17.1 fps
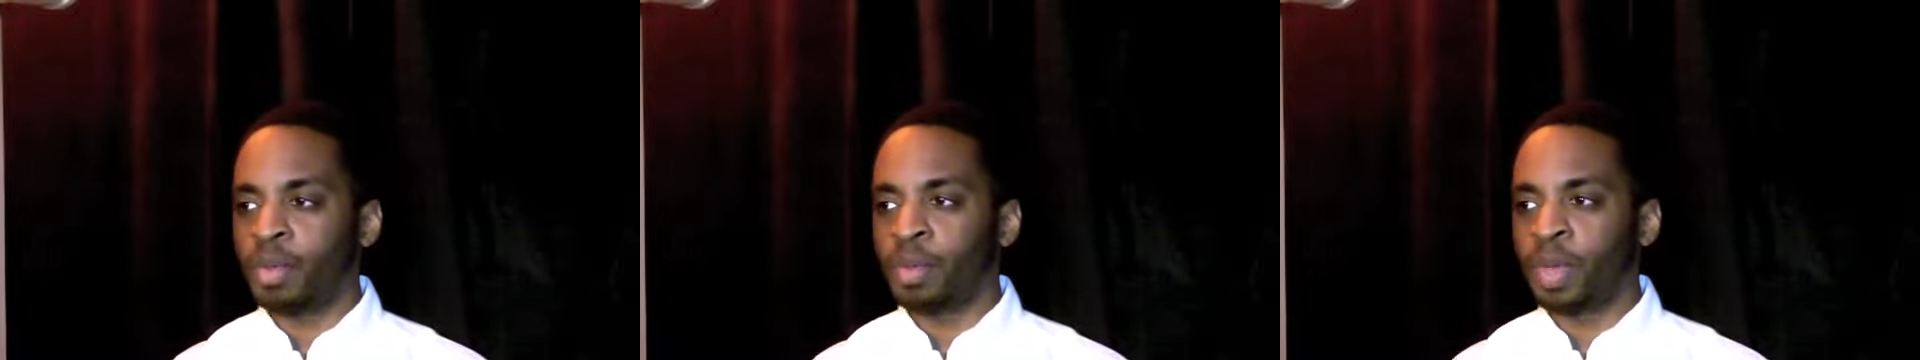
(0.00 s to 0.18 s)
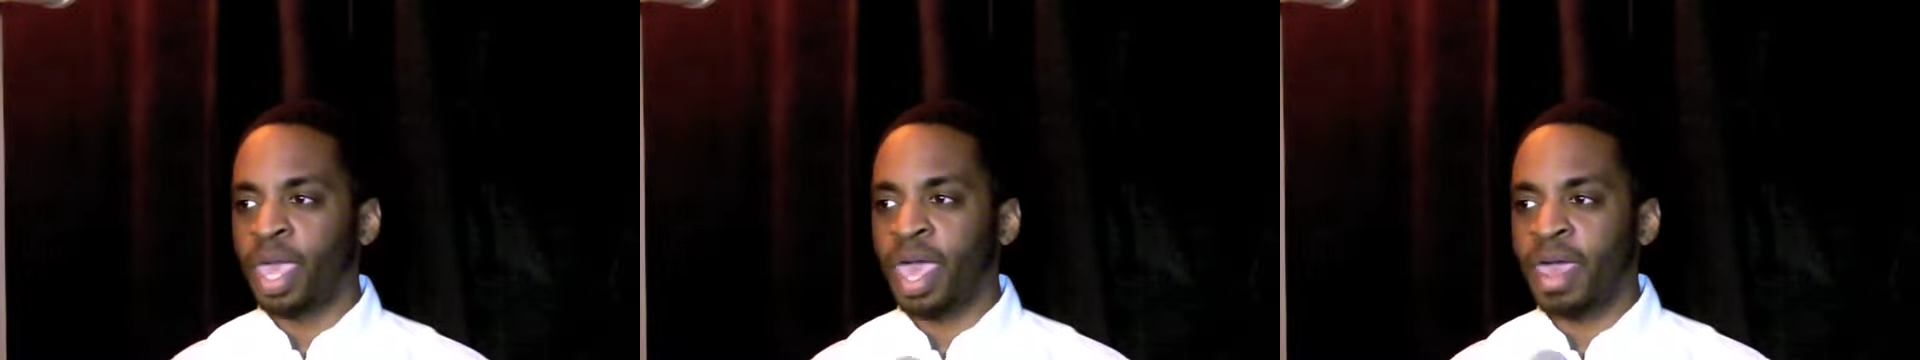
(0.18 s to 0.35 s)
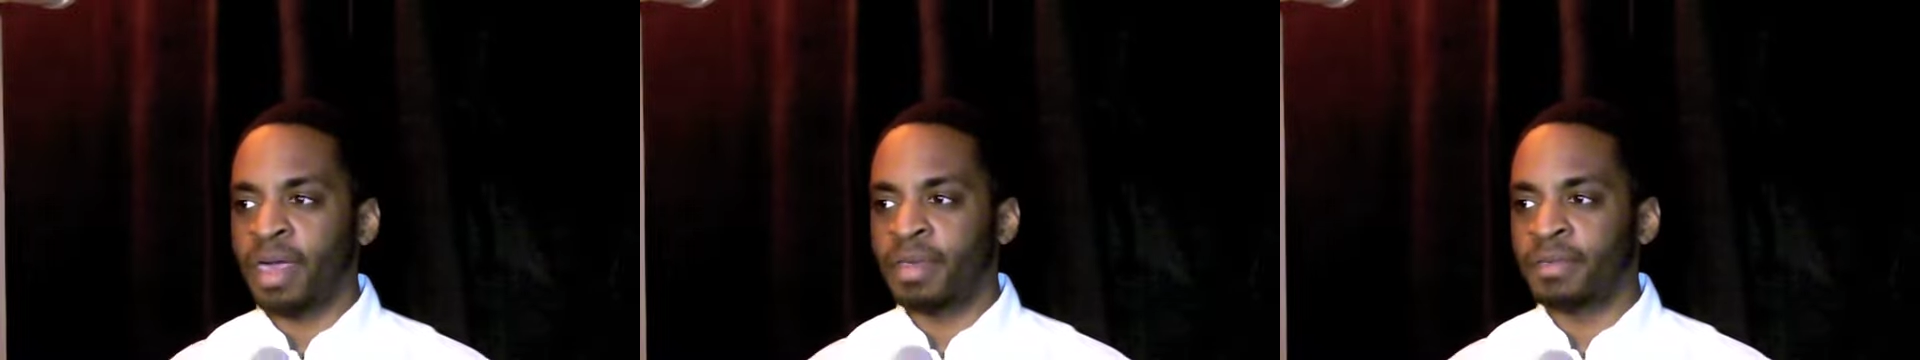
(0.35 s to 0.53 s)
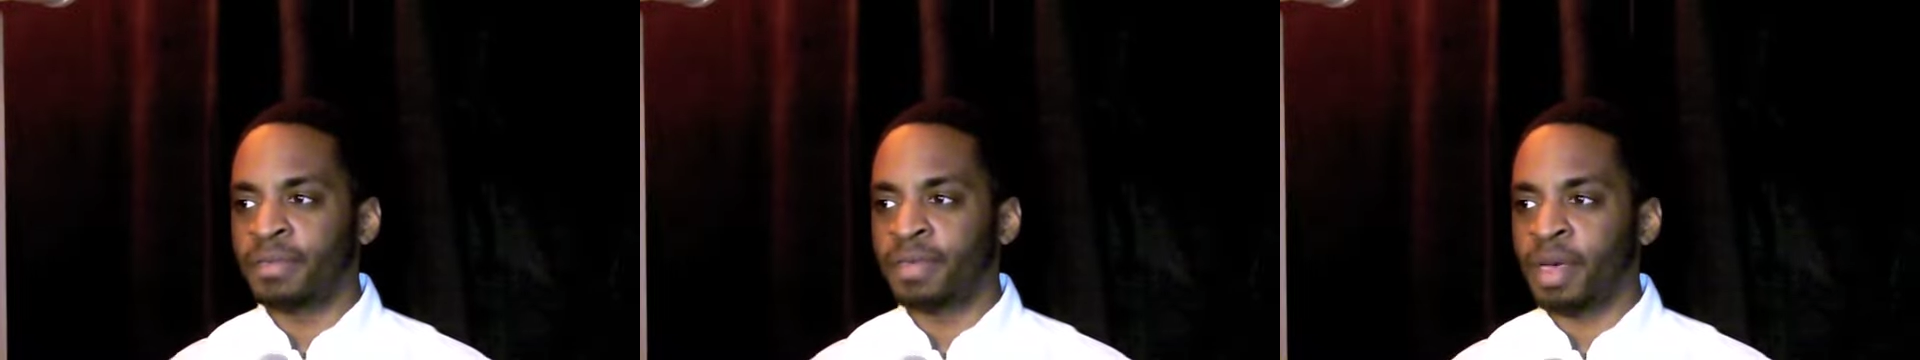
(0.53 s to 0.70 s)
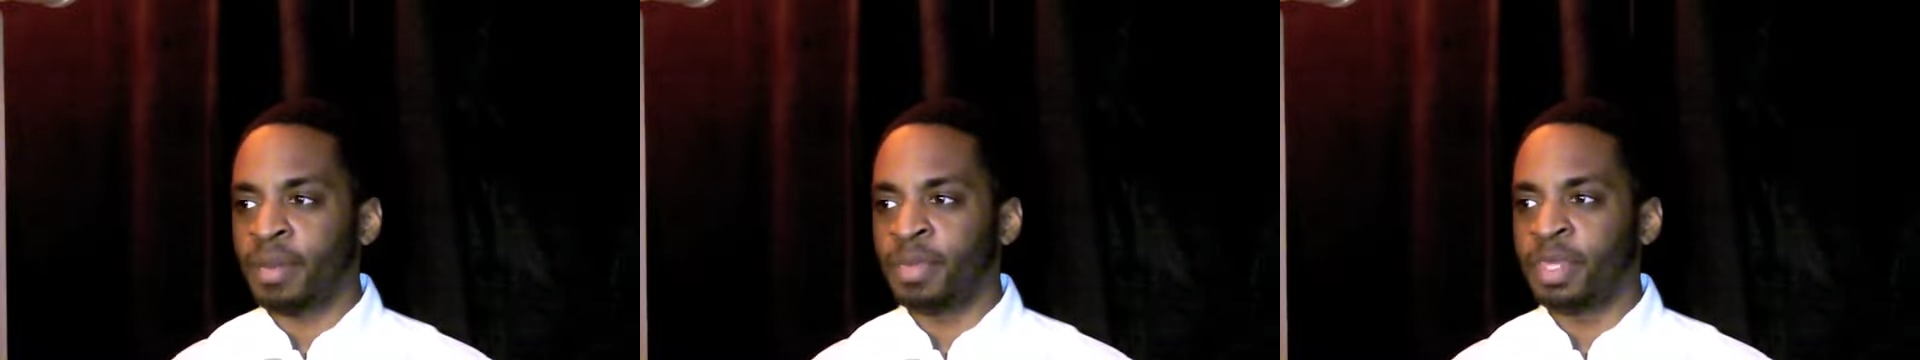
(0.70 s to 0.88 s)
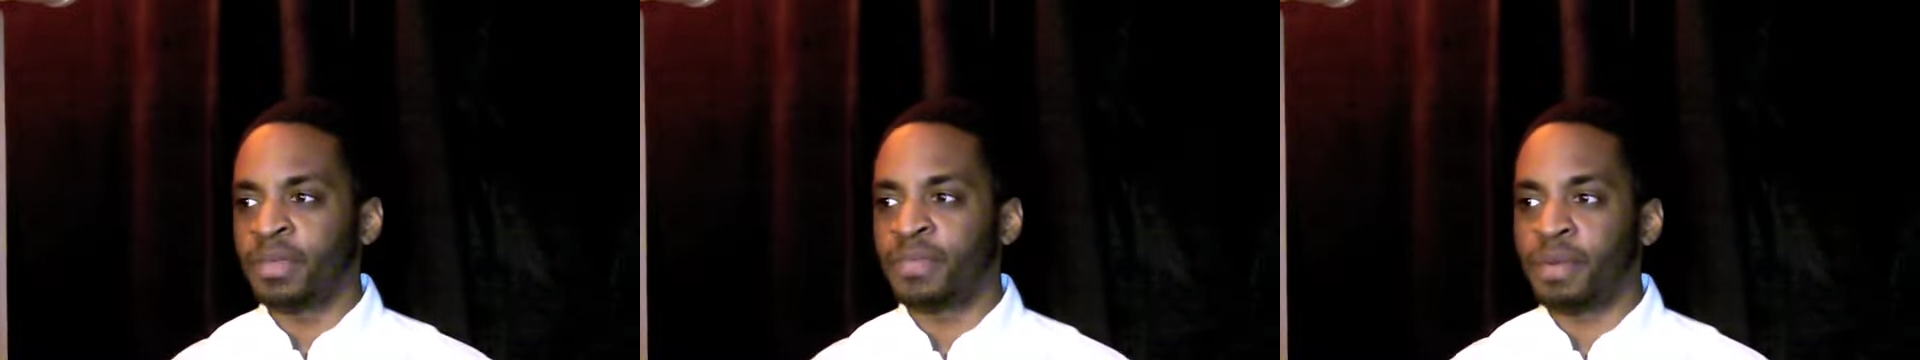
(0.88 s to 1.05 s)
We have
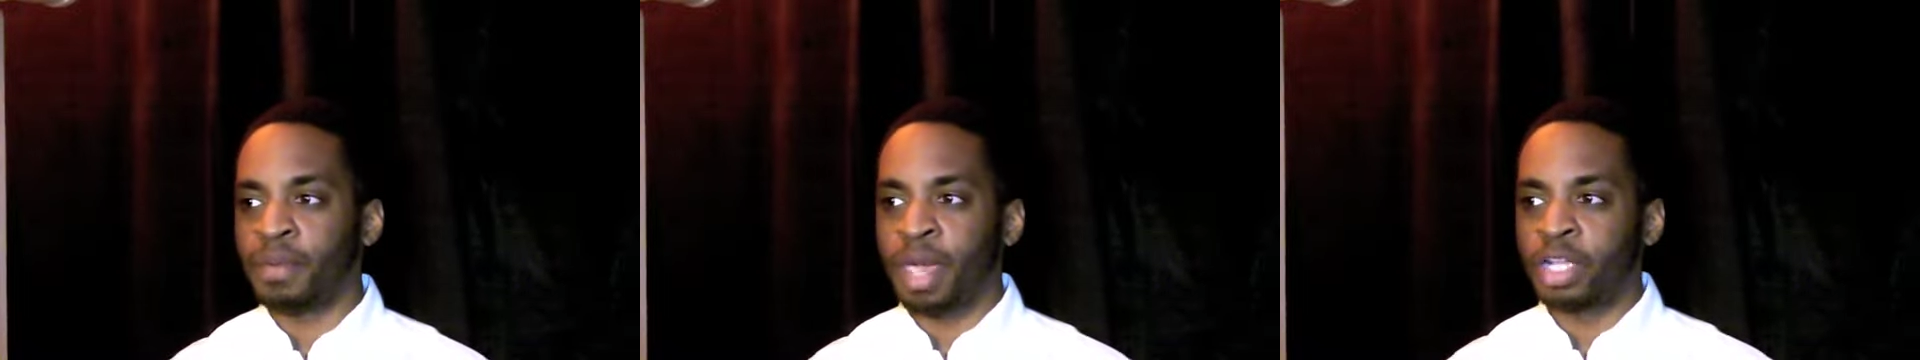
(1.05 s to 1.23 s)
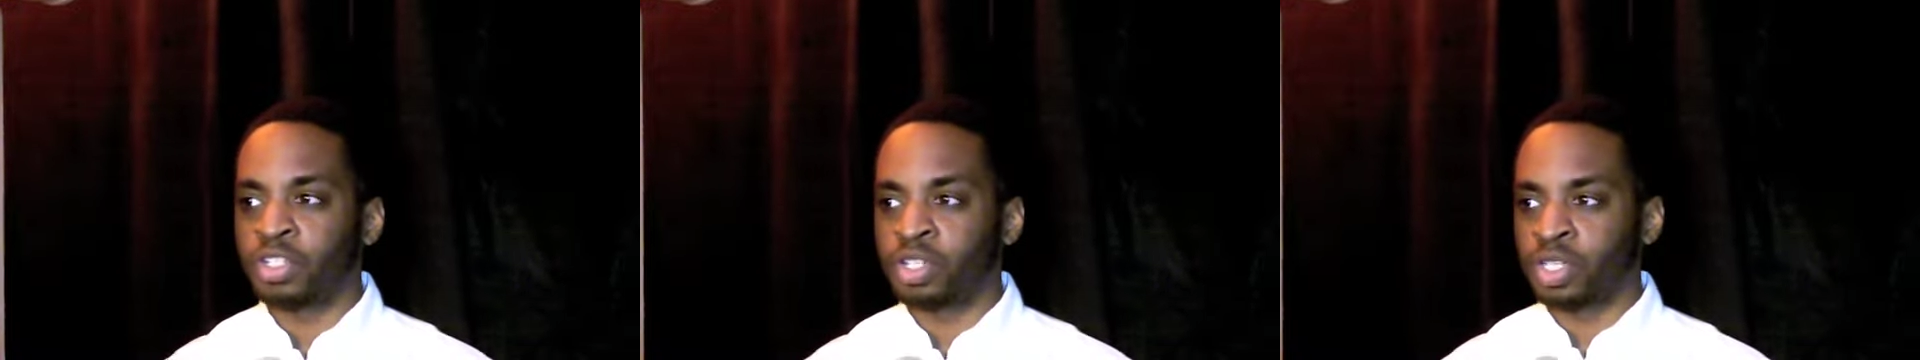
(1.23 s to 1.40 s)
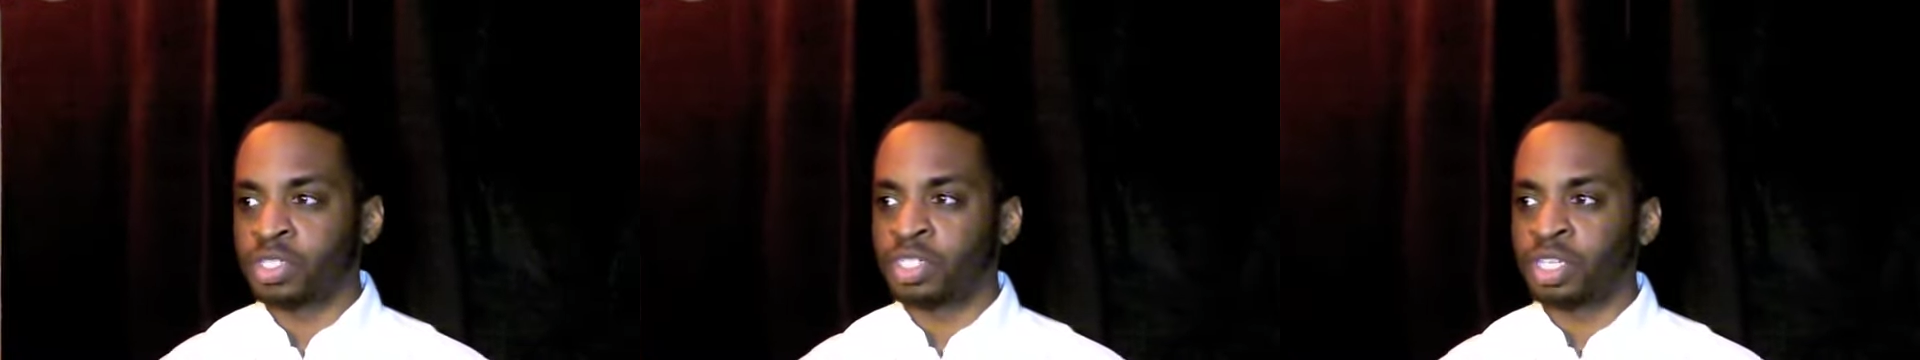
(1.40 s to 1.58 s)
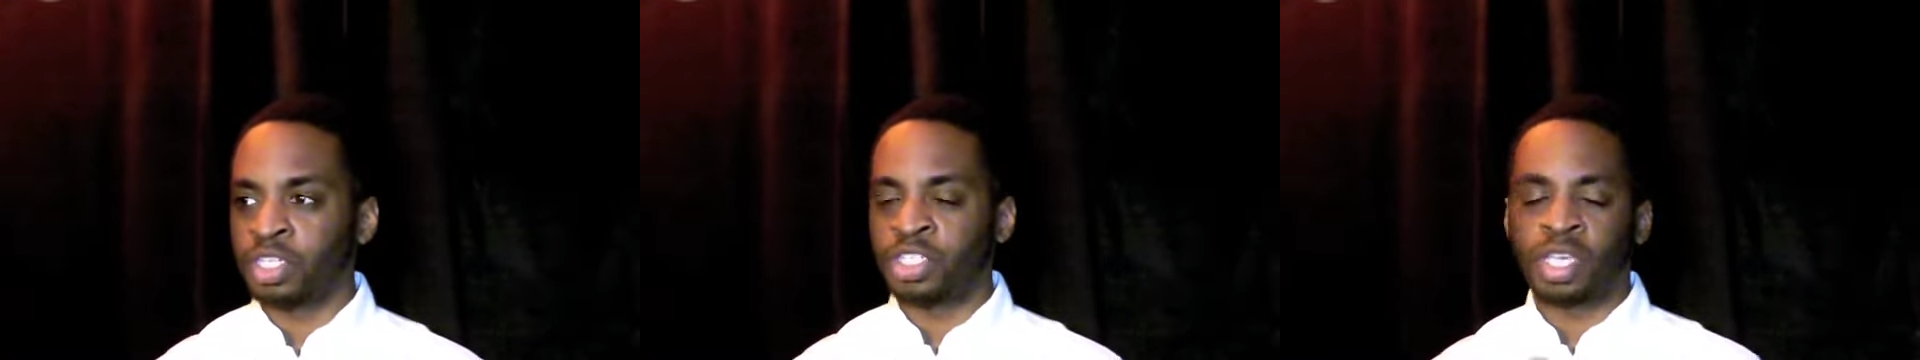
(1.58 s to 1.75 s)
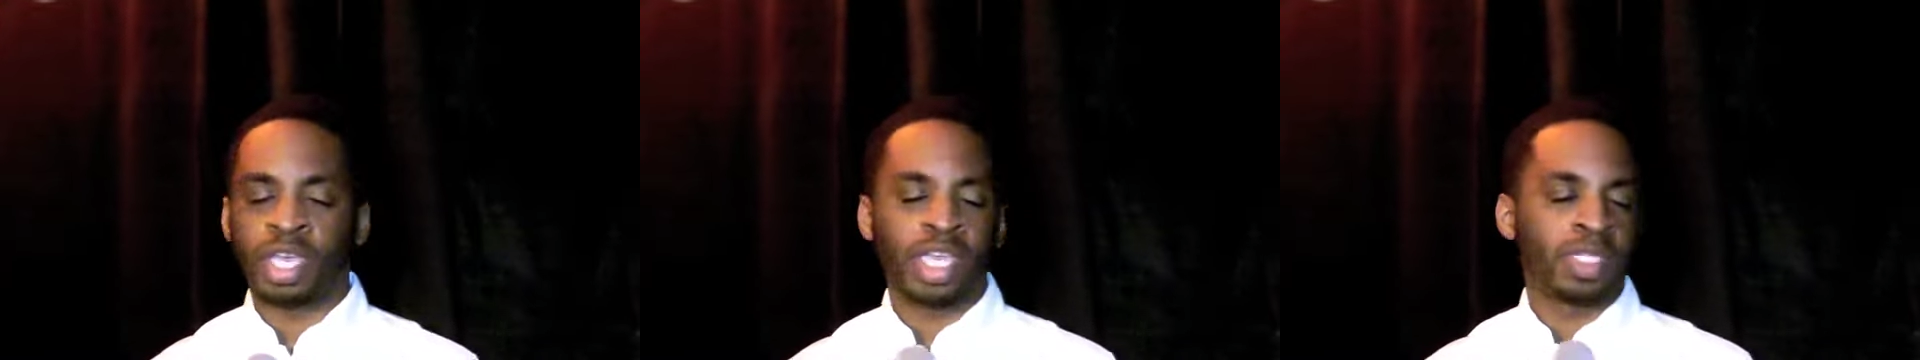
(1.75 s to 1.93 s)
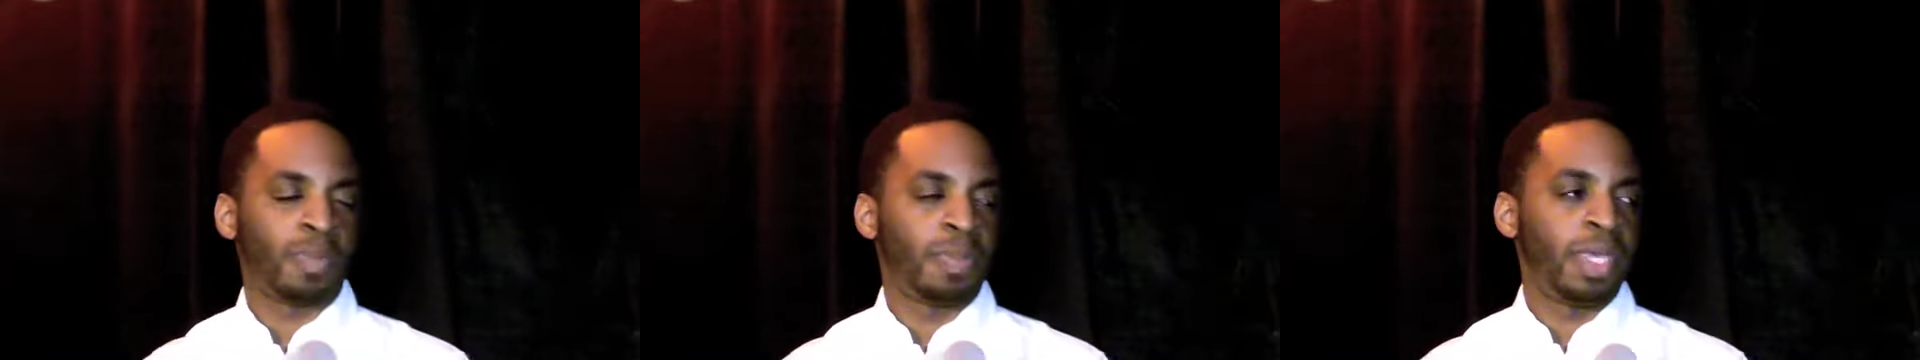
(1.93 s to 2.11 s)
different metrics such
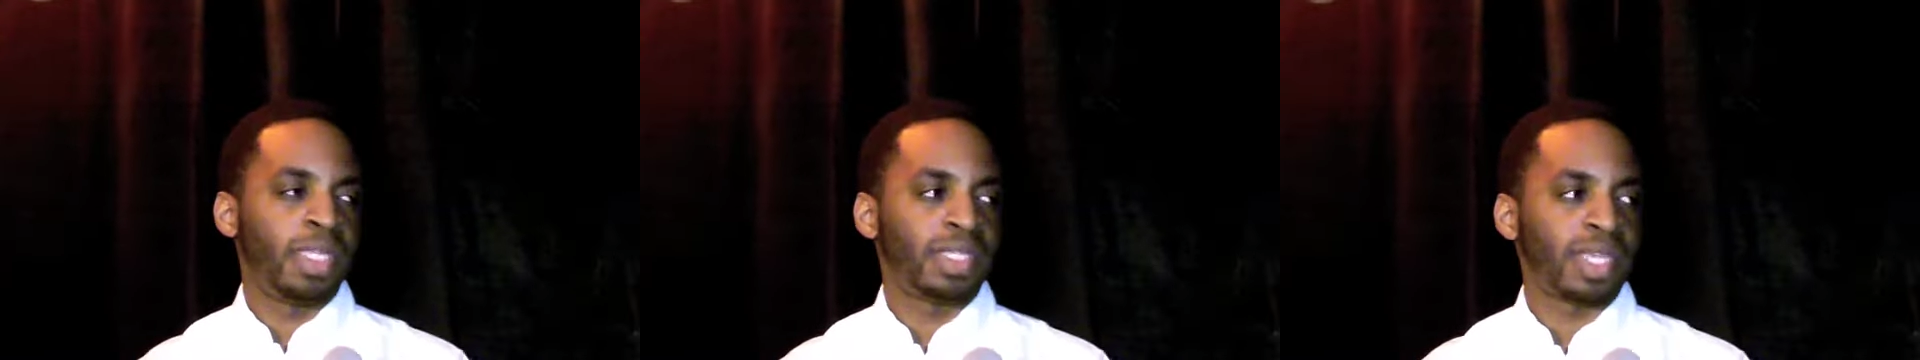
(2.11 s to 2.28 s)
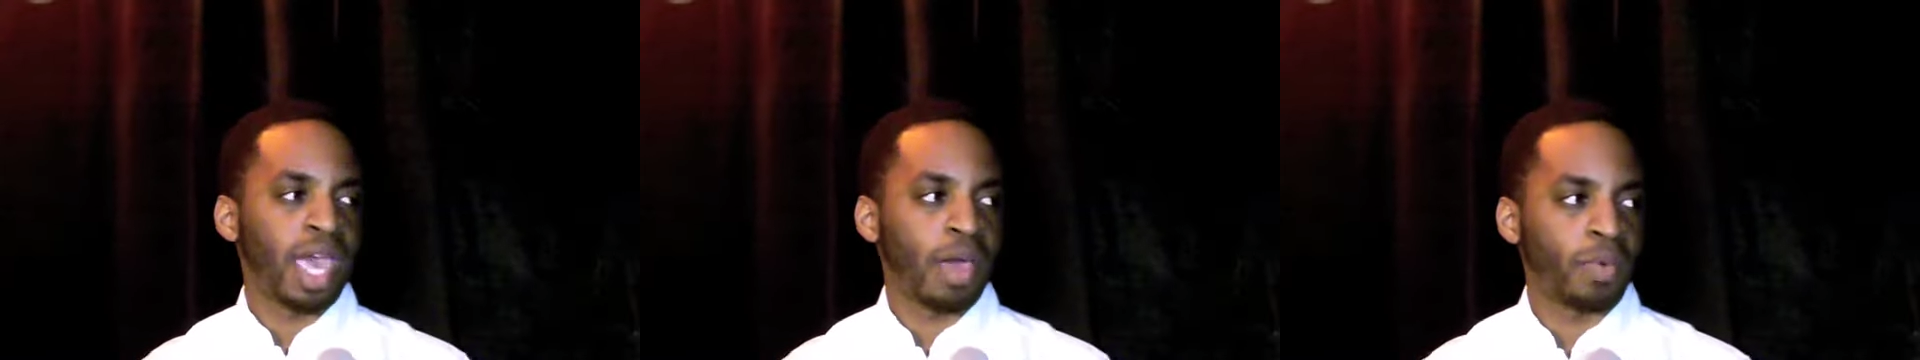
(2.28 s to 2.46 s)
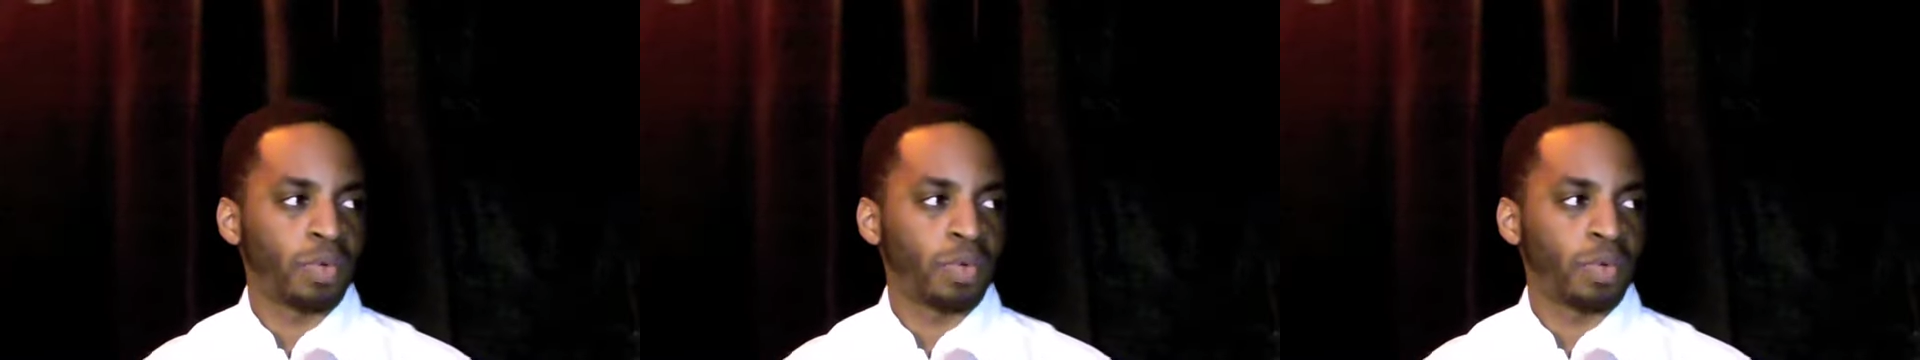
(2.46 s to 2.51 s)
as PTAG,